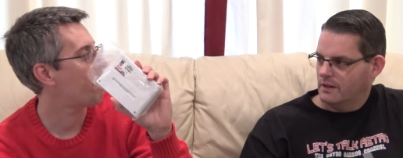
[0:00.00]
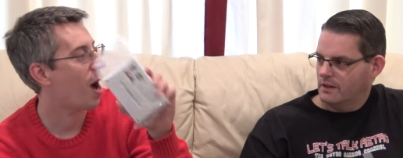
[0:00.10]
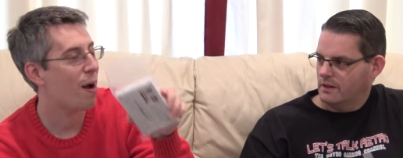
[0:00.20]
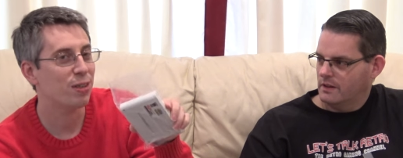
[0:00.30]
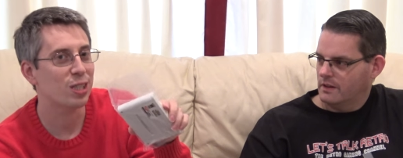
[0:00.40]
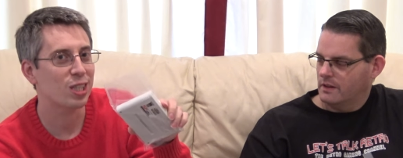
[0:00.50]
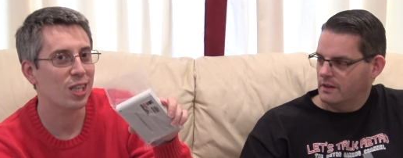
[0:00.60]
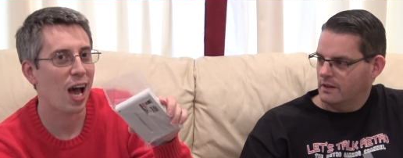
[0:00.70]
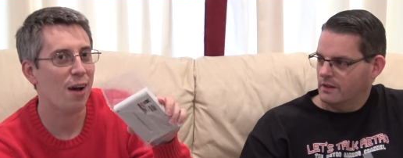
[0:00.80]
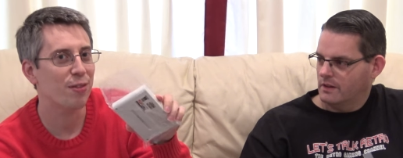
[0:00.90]
Speaker 1: I haven't
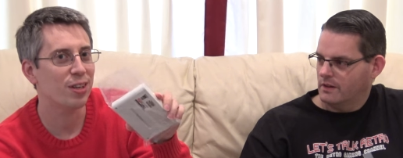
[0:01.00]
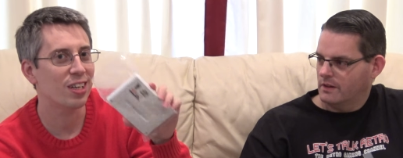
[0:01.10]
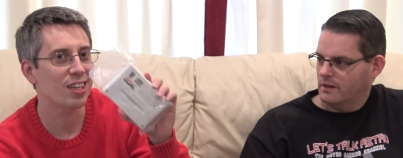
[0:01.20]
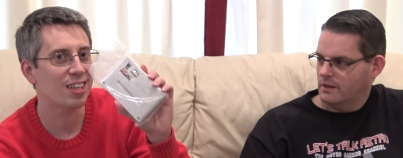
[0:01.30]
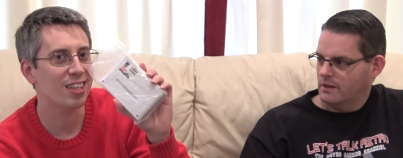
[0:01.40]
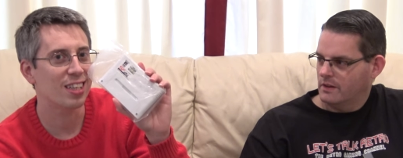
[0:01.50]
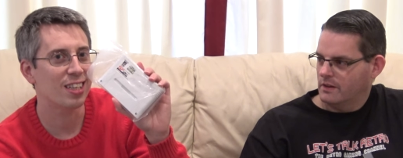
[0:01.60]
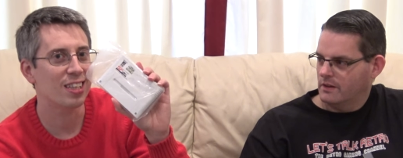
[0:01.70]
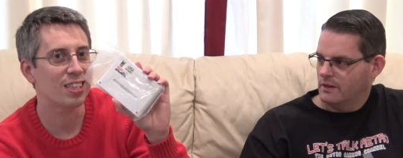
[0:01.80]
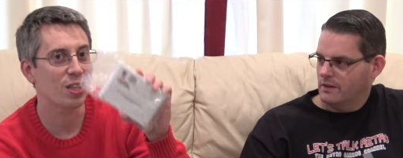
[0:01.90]
I haven't
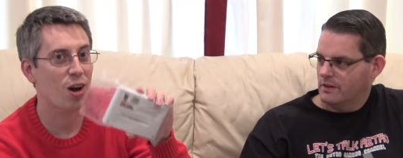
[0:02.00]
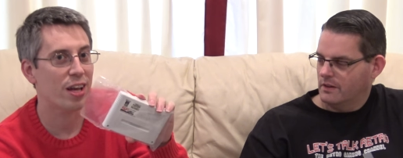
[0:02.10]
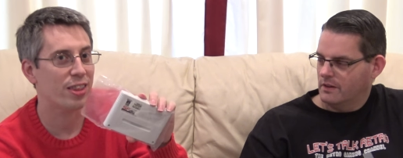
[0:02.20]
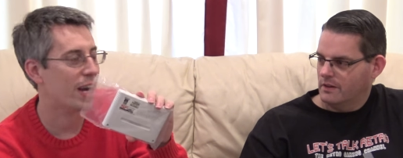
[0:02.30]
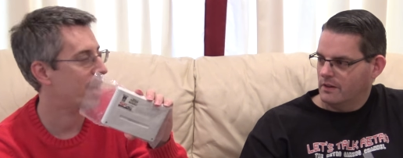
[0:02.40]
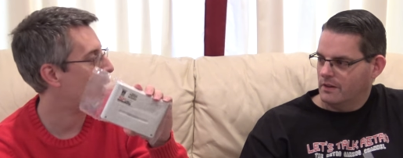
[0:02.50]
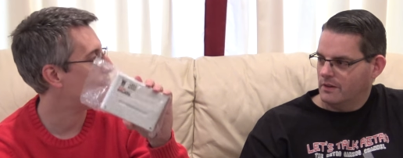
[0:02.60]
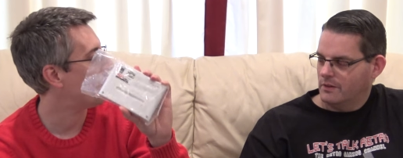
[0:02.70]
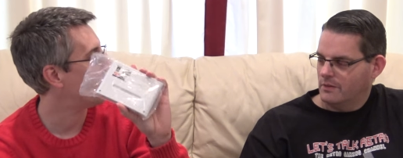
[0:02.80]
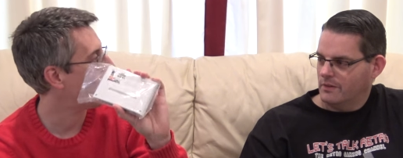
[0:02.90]
started that
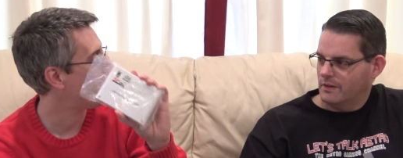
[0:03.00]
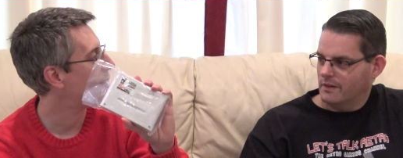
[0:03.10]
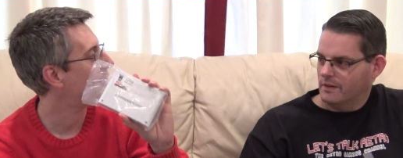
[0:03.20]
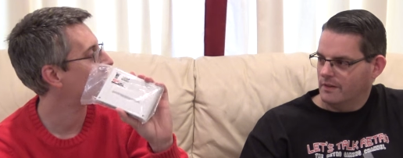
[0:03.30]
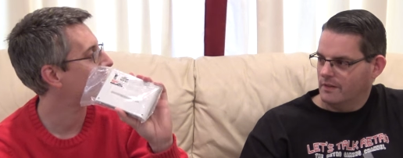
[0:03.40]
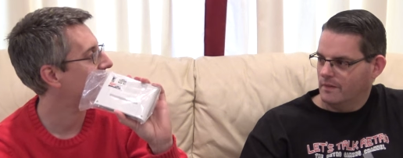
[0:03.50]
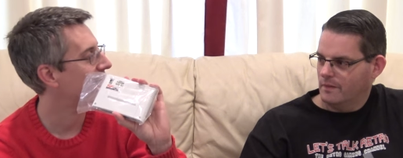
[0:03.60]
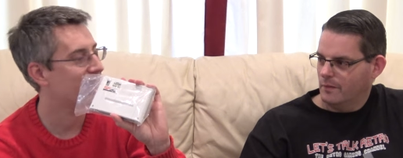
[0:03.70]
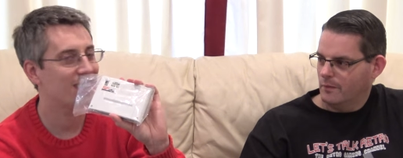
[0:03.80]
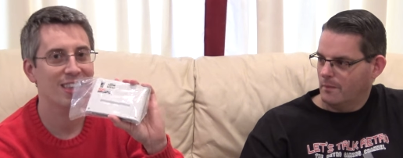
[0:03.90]
yet, but there is
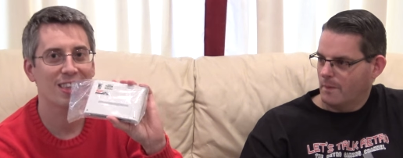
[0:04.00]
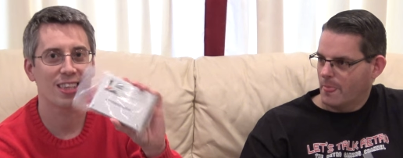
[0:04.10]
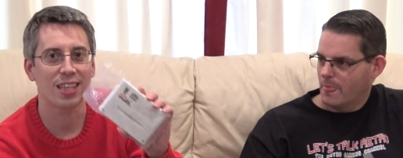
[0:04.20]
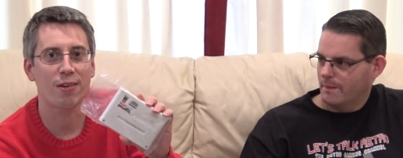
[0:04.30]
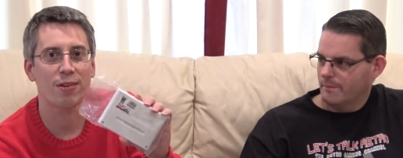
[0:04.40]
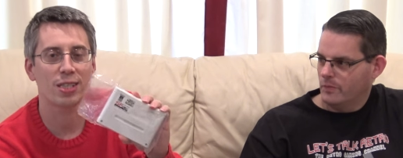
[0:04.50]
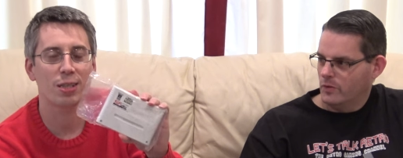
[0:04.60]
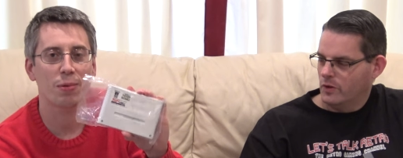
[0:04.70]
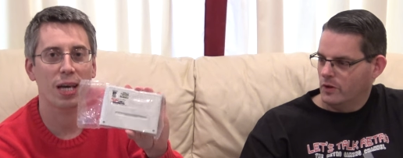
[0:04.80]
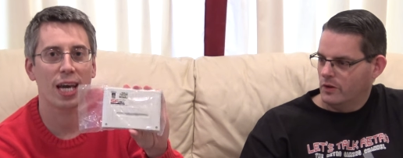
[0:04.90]
there is
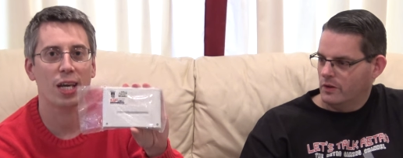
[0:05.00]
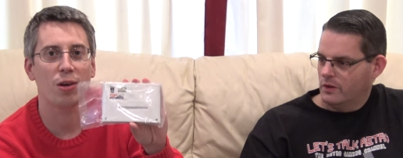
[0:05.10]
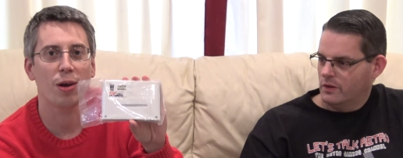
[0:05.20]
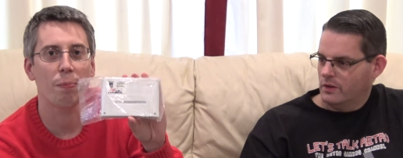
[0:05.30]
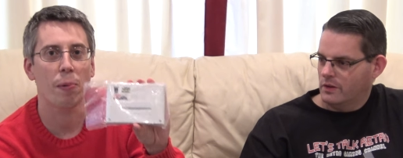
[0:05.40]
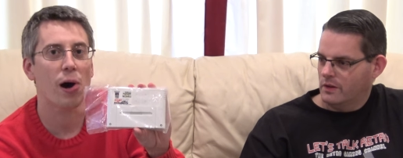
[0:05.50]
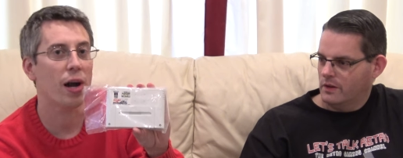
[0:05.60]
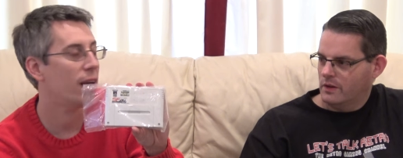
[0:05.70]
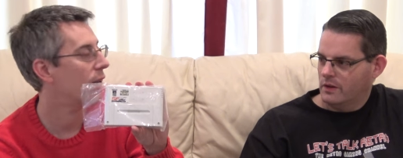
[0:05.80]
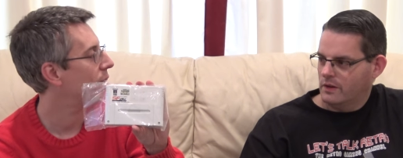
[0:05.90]
some kit you can
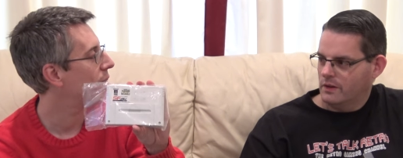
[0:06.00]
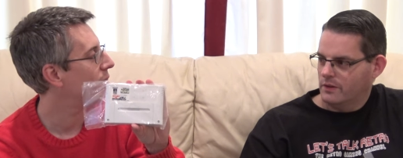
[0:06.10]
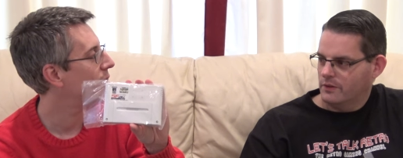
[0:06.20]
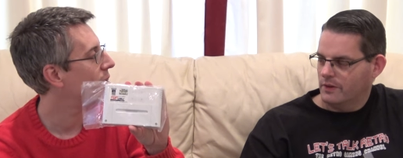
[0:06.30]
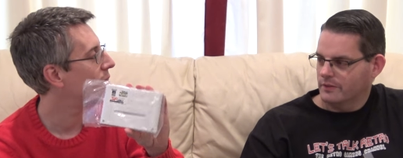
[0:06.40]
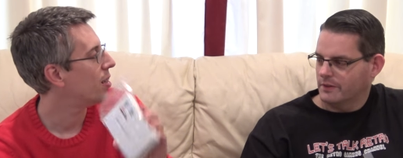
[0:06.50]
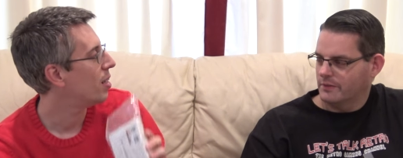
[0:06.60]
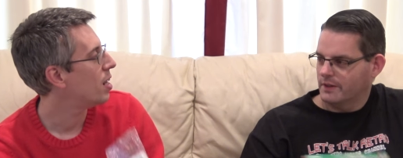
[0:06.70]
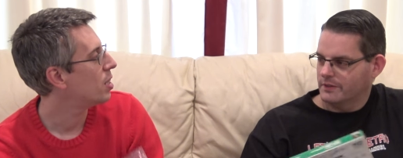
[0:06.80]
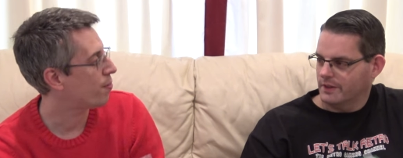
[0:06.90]
buy to actually
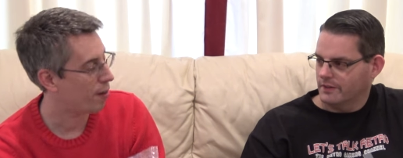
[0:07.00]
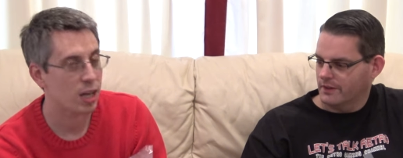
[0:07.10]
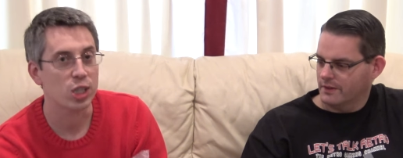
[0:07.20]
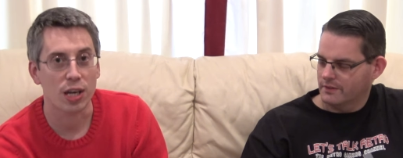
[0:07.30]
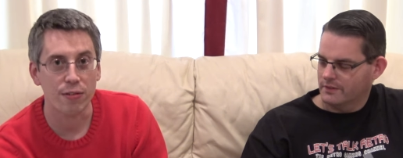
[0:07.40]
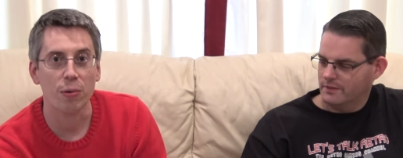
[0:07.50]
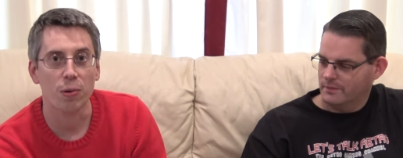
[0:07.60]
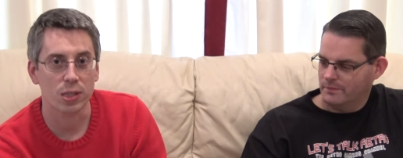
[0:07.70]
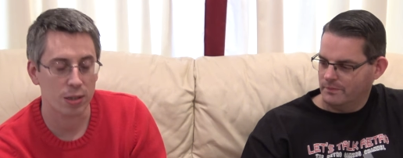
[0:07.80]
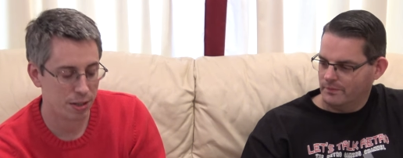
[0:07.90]
flash it. To flash it if you
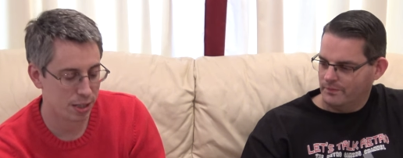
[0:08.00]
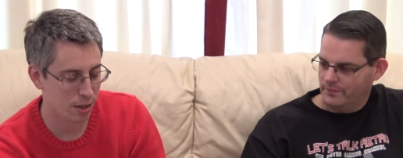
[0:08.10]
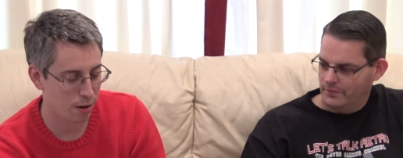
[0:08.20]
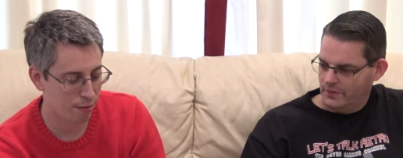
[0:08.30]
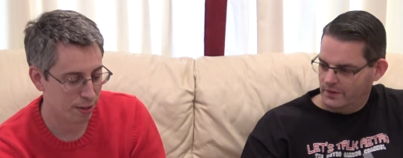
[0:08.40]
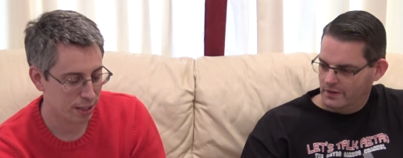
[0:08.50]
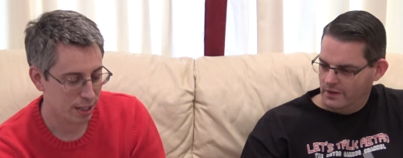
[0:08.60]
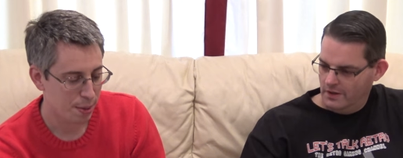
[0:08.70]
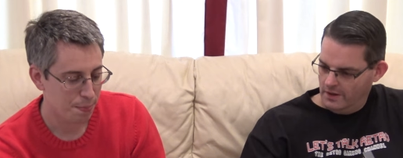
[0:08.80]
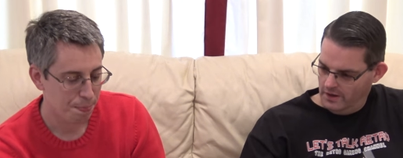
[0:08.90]
want to yourself.
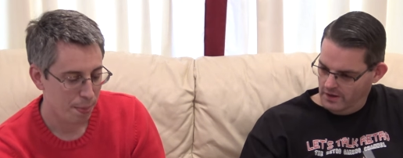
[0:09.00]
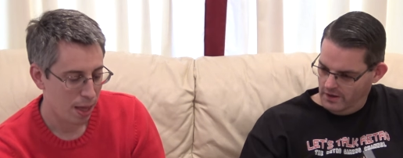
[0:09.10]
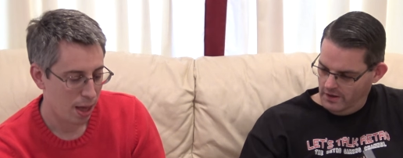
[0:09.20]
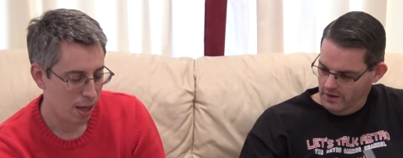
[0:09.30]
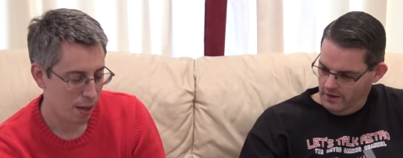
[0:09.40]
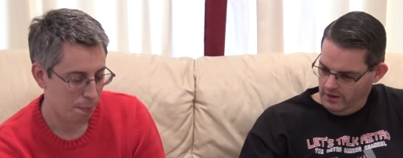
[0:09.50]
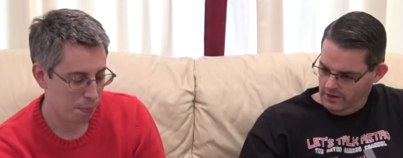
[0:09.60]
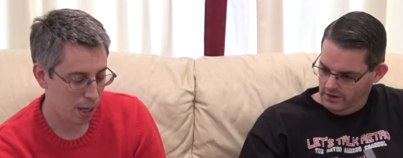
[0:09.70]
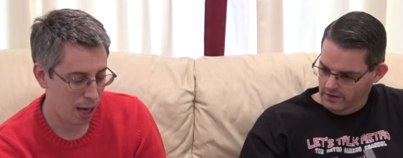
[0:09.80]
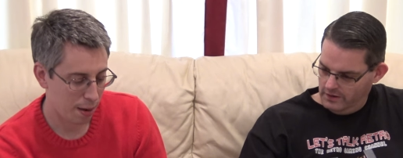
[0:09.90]

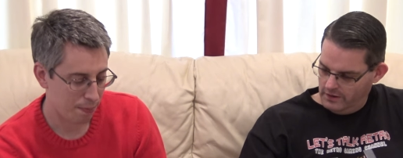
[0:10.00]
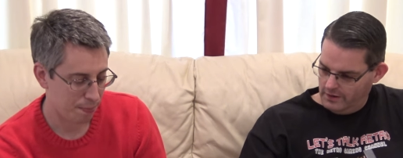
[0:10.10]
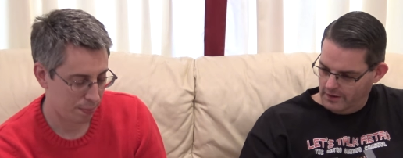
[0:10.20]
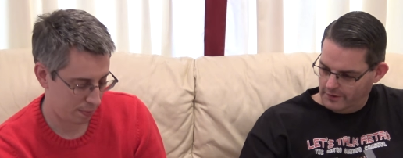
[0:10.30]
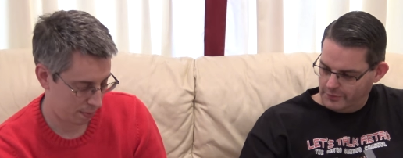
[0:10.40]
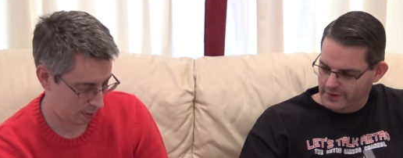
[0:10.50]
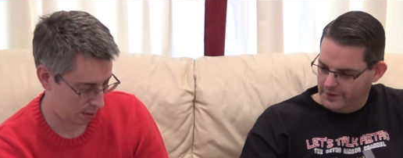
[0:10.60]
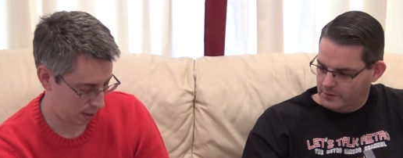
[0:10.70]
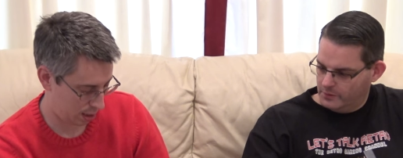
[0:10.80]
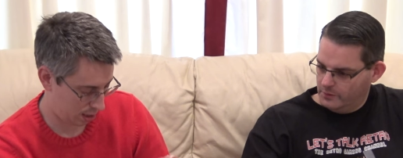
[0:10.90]
But yeah, yeah
Speaker 2: that's
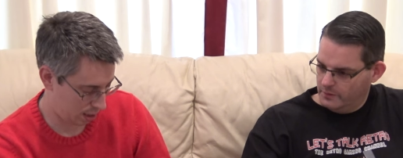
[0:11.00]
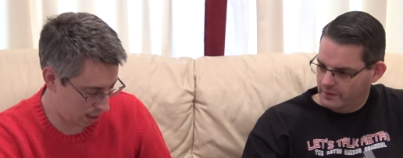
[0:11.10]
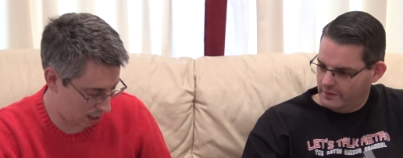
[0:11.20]
pretty cool.